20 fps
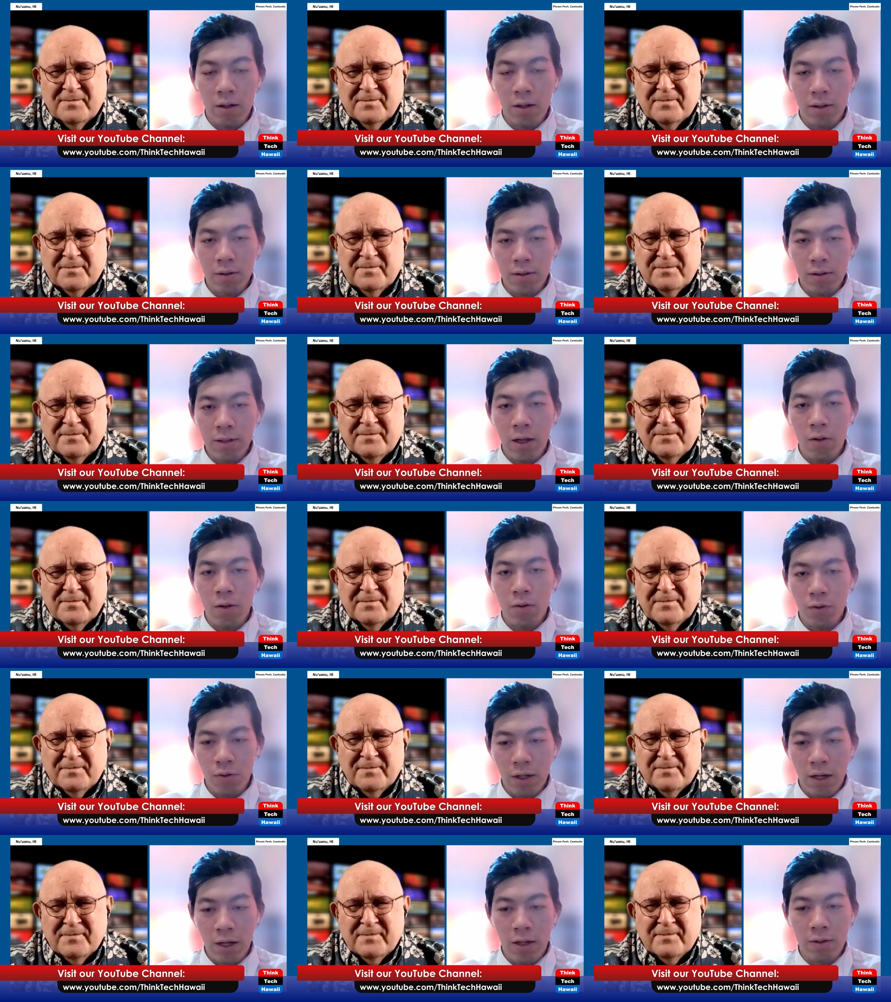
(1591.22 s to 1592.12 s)
Speaker 1: uh, South
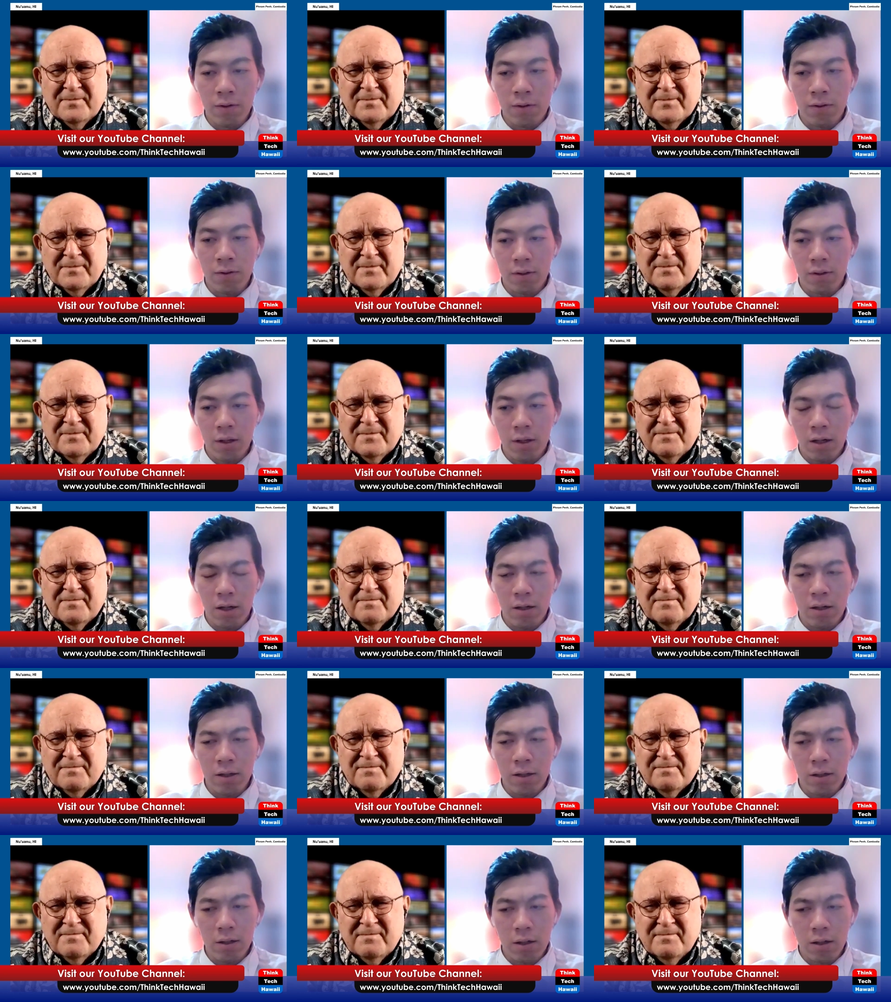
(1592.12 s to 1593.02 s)
Sudan's uh,
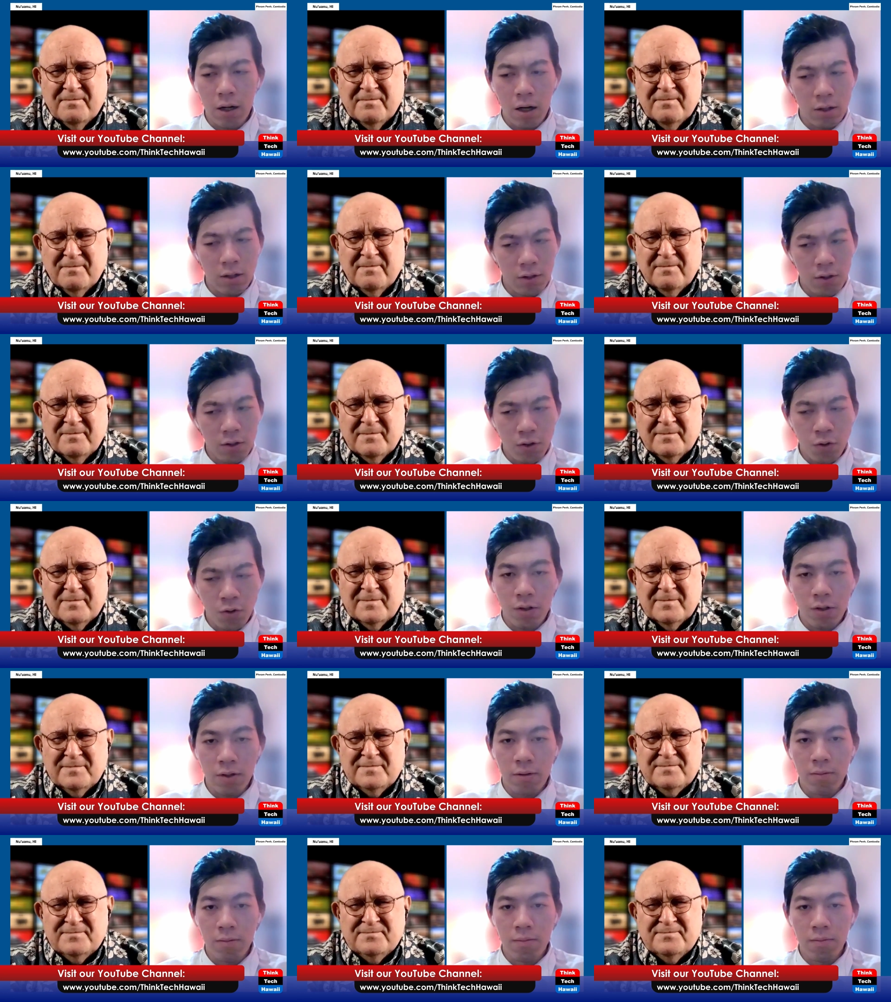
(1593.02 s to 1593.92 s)

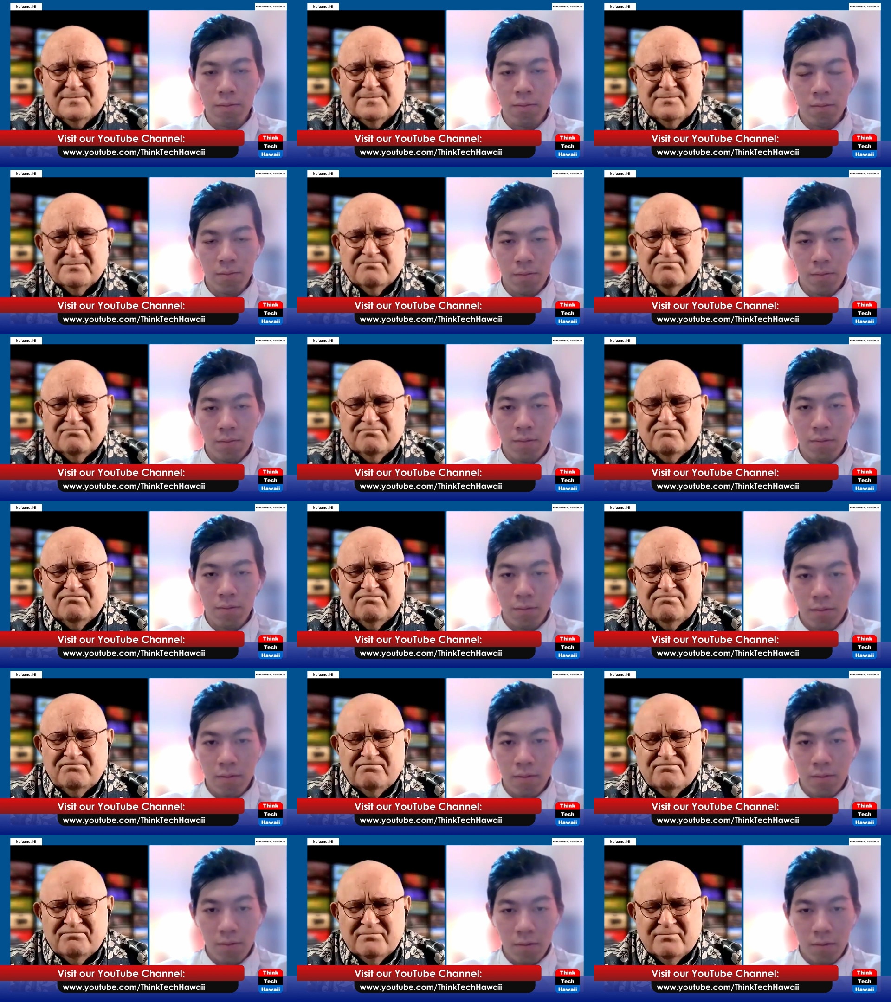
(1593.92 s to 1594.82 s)
constitution.
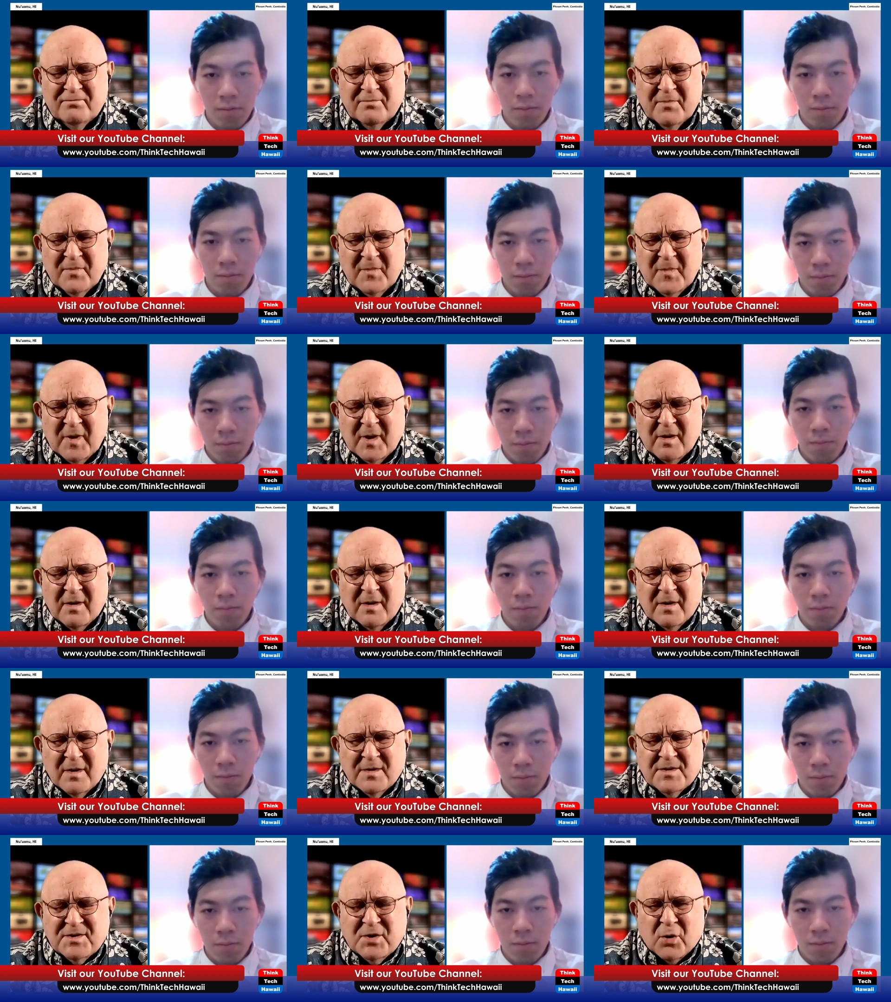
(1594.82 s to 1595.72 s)
Speaker 2: Mm.
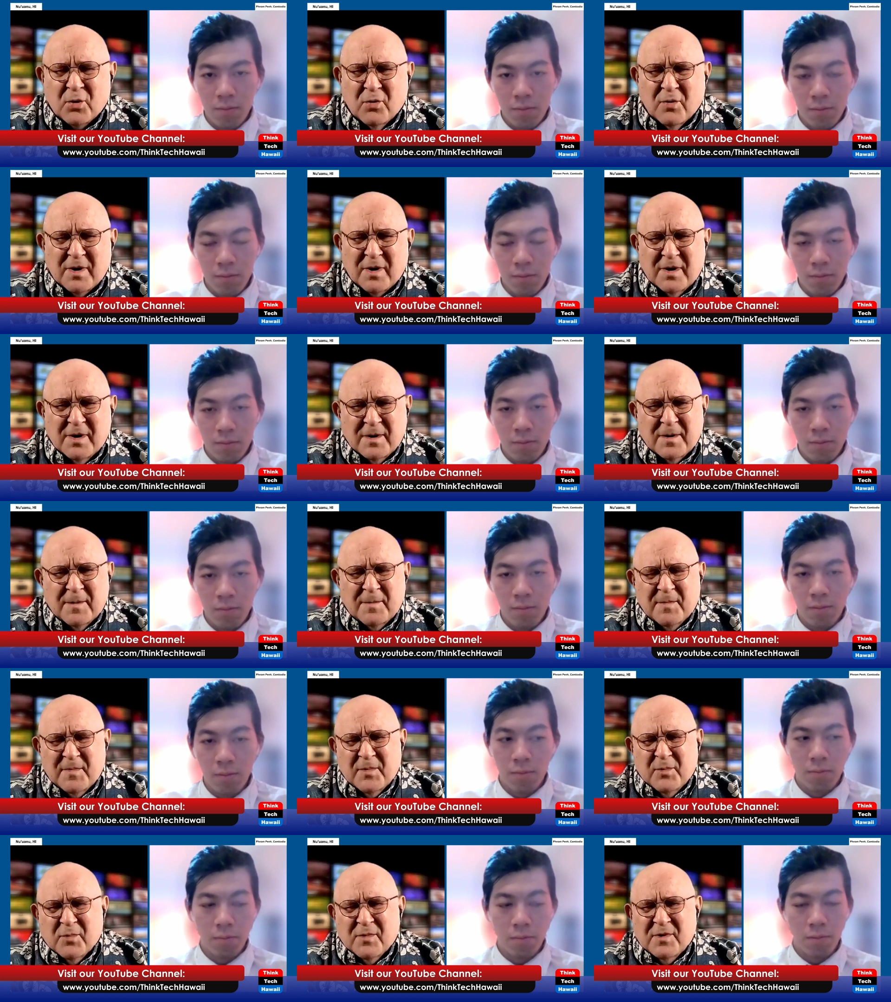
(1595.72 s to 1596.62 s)
So
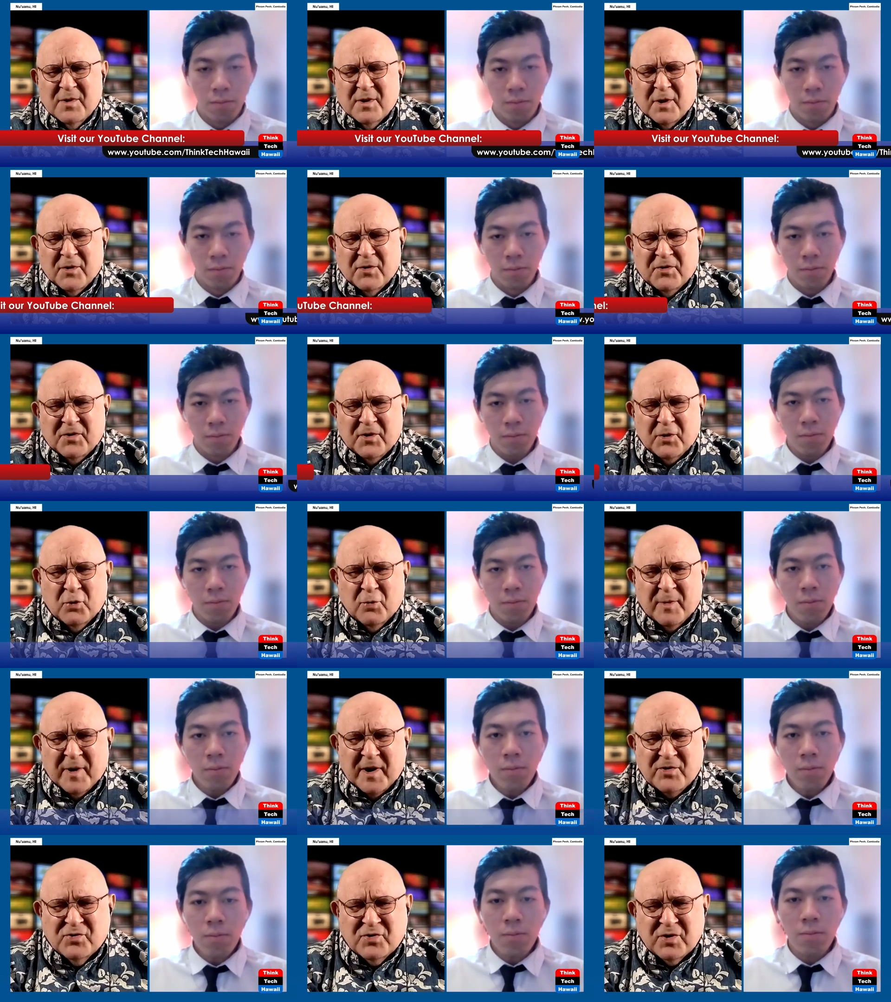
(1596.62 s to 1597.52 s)
um, the other thing you
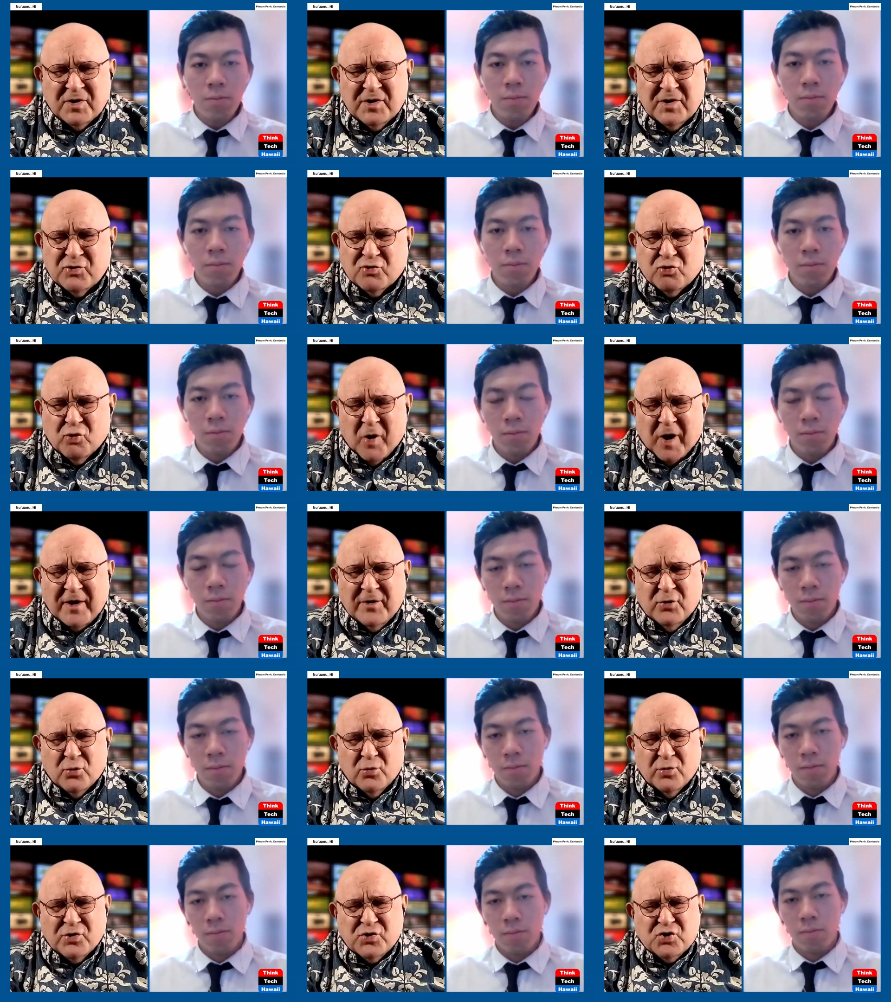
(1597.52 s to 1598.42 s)
mentioned is trying
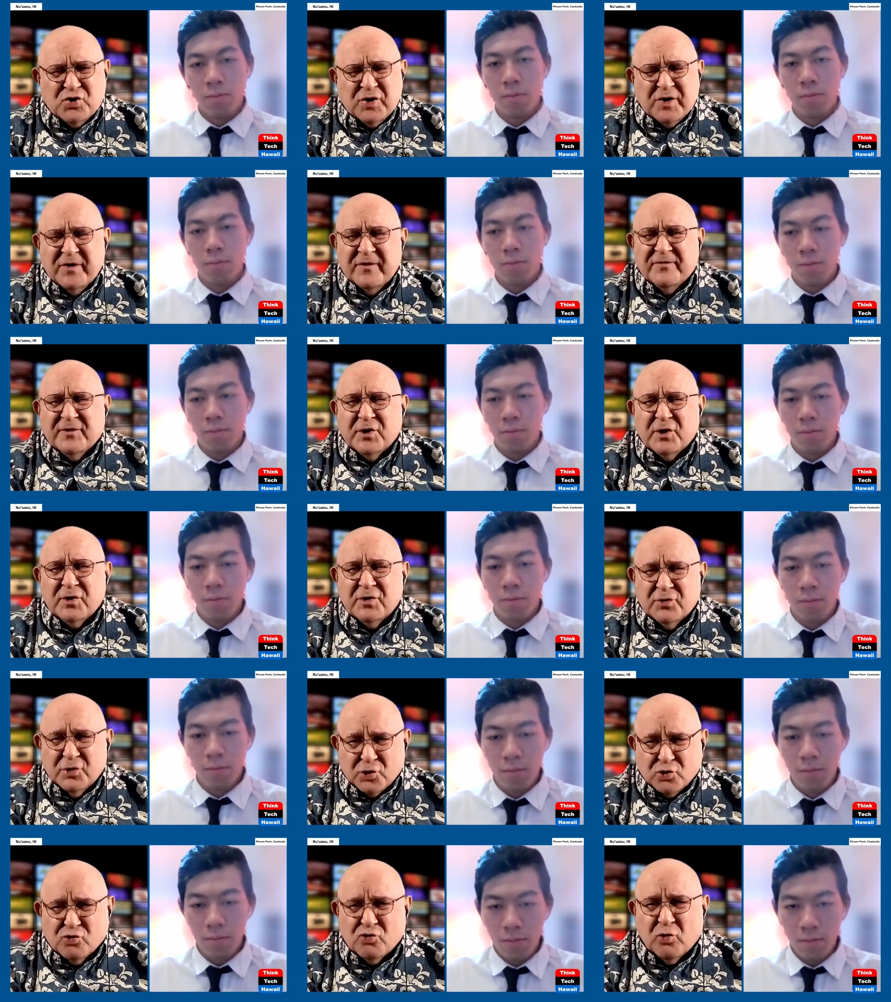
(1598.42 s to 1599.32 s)
to achieve the,
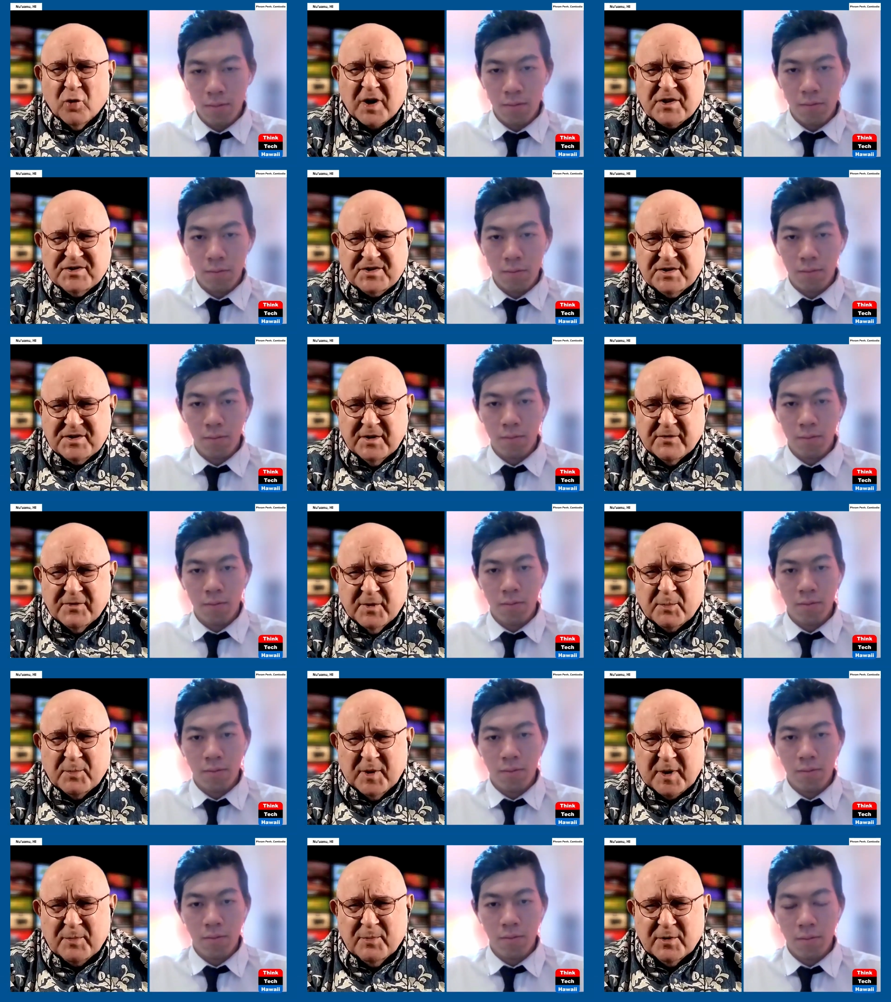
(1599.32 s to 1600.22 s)
the trust of the
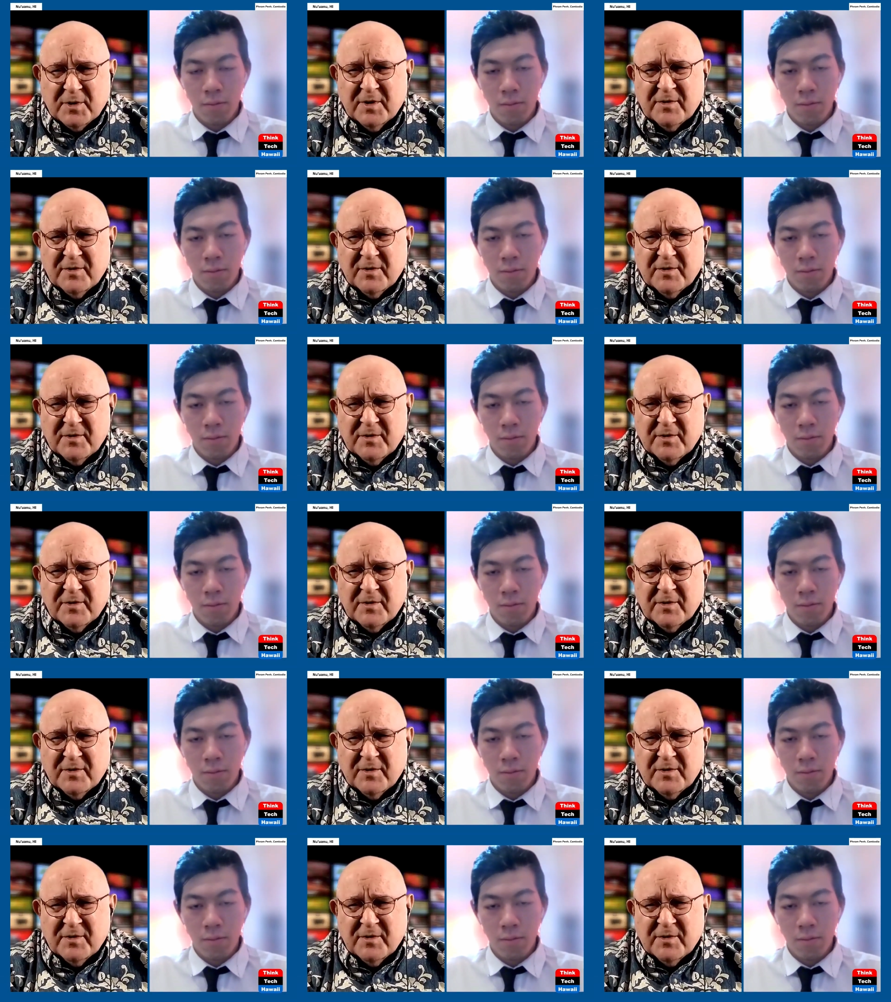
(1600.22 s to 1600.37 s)
people